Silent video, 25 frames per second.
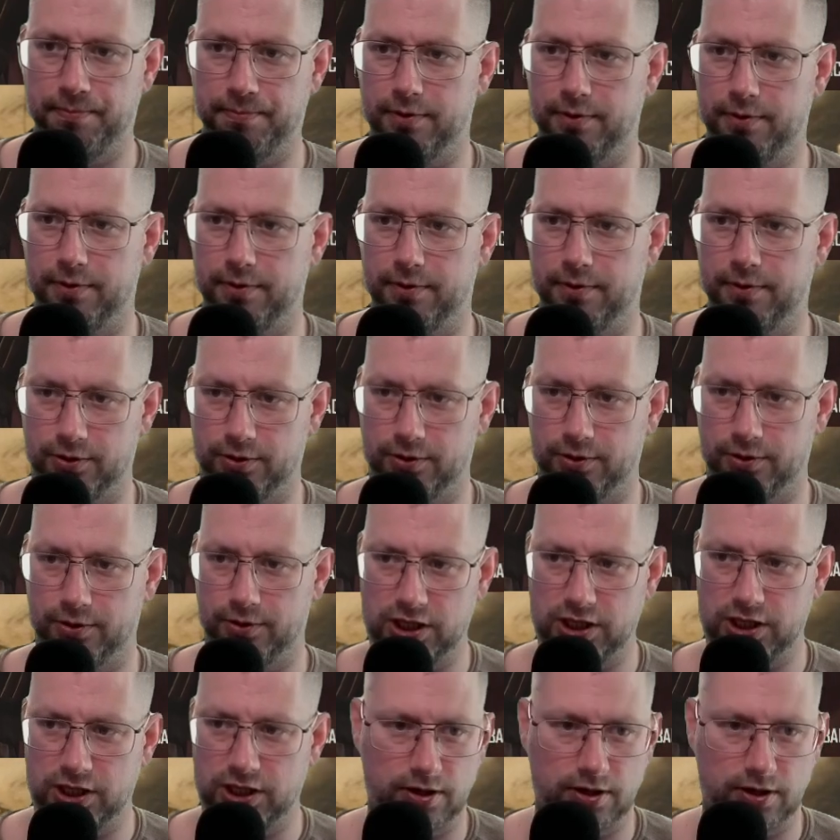season
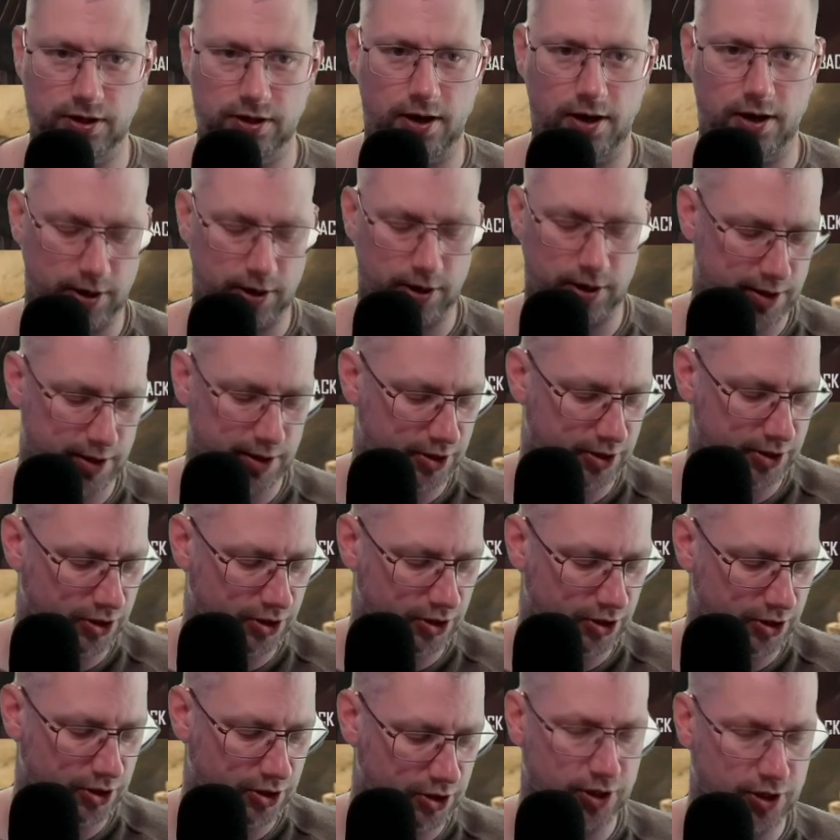or
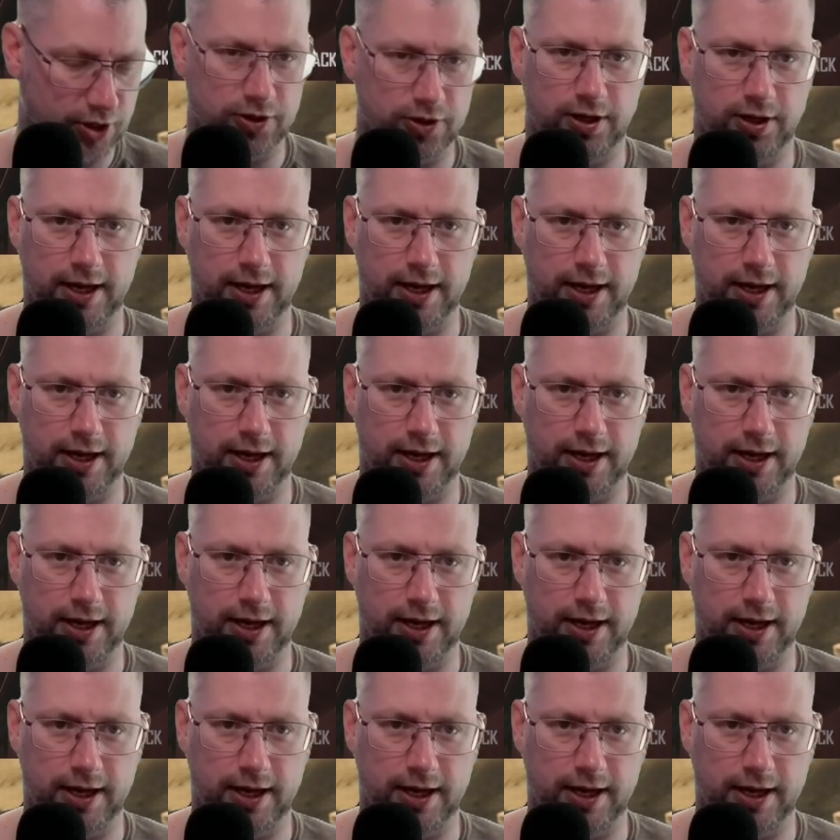the game